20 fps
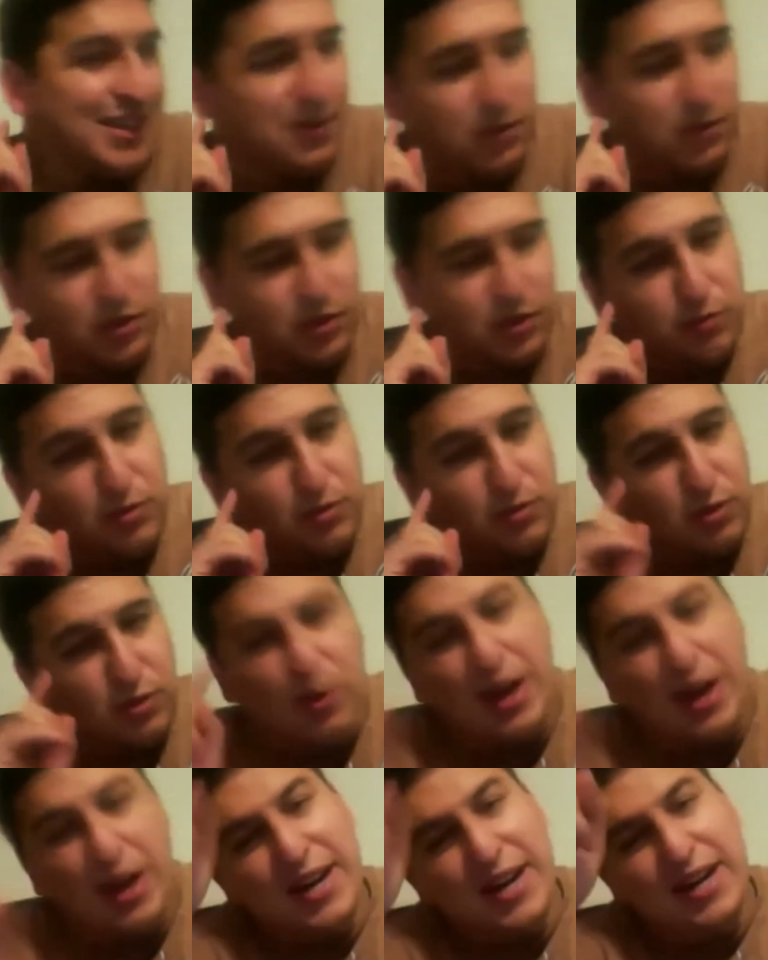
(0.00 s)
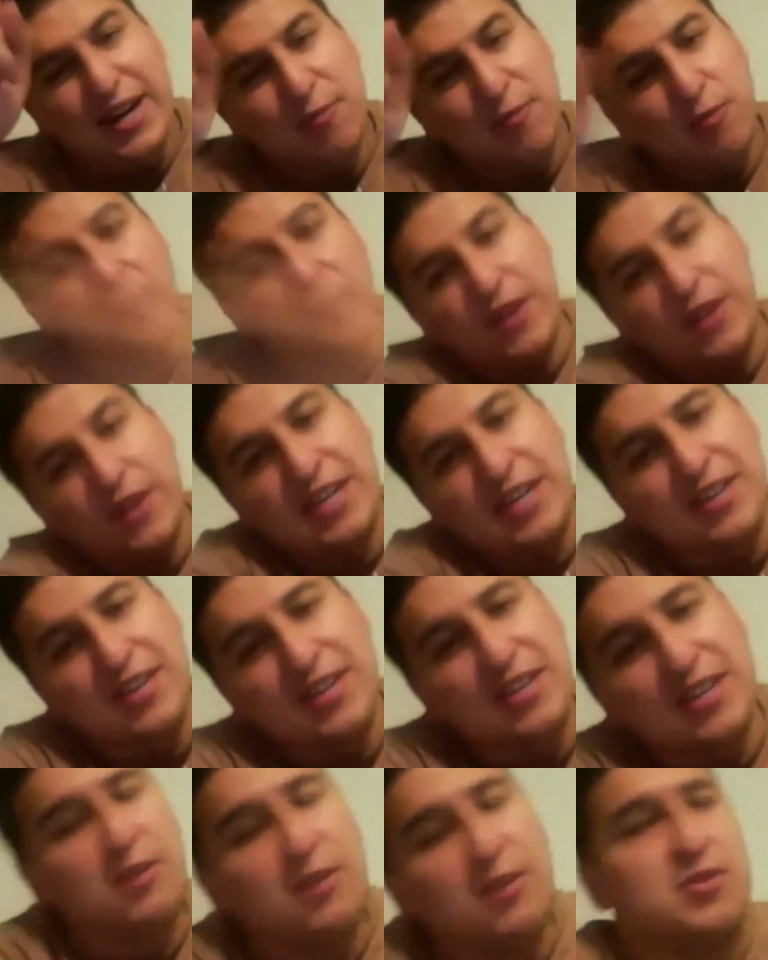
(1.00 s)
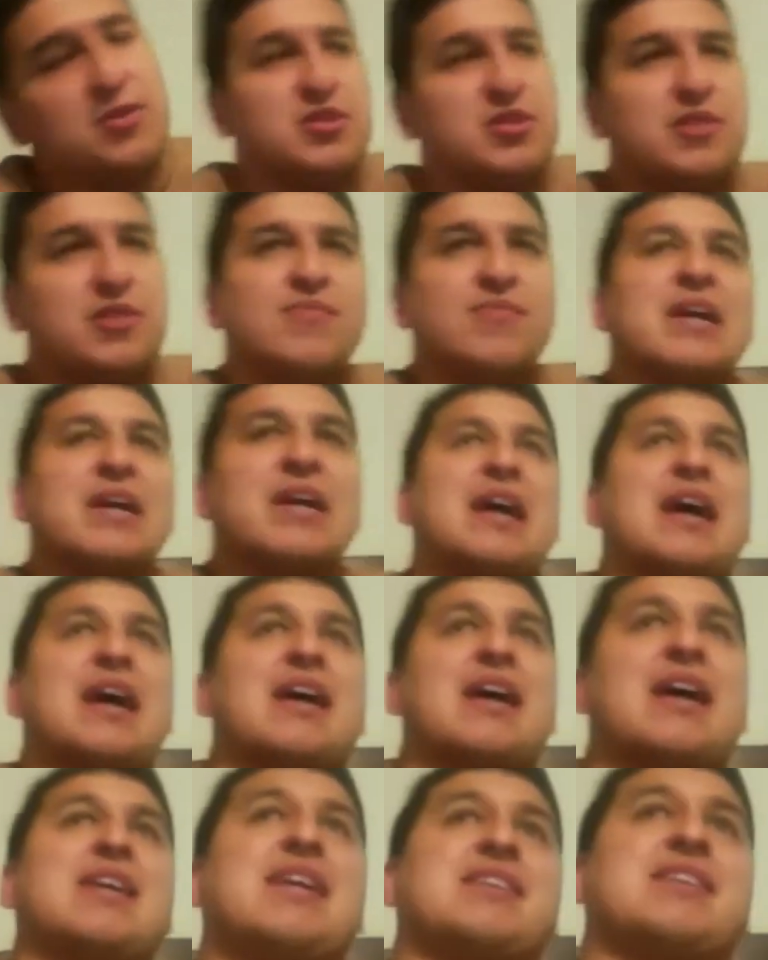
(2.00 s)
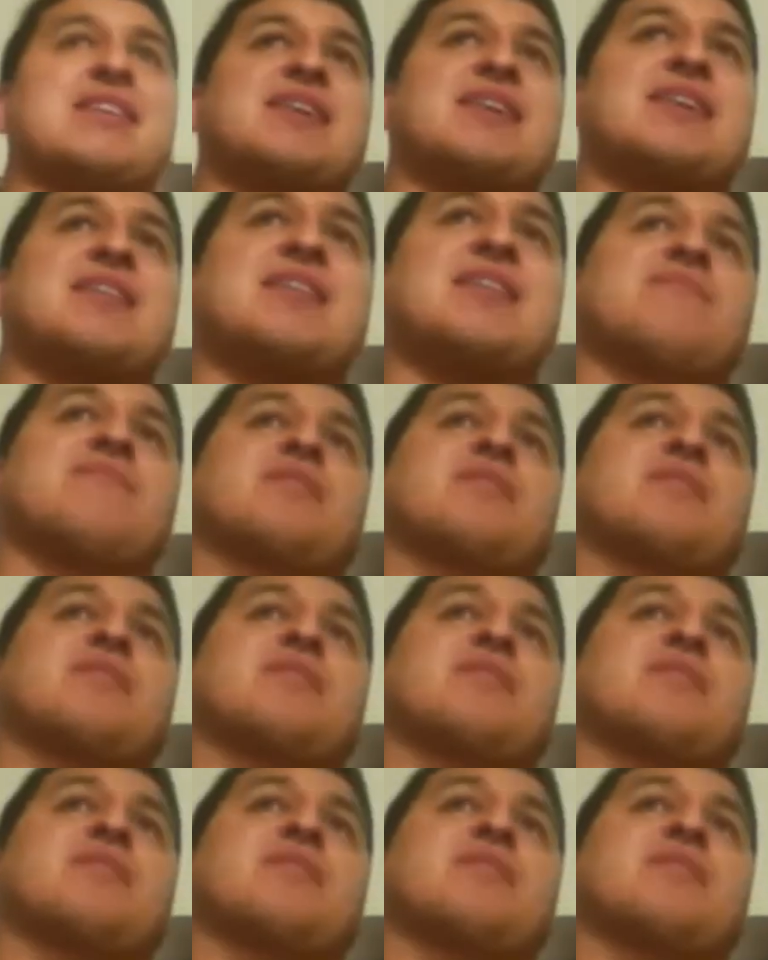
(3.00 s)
Crystal Moon. Why? We'll find out later episodes. I like that.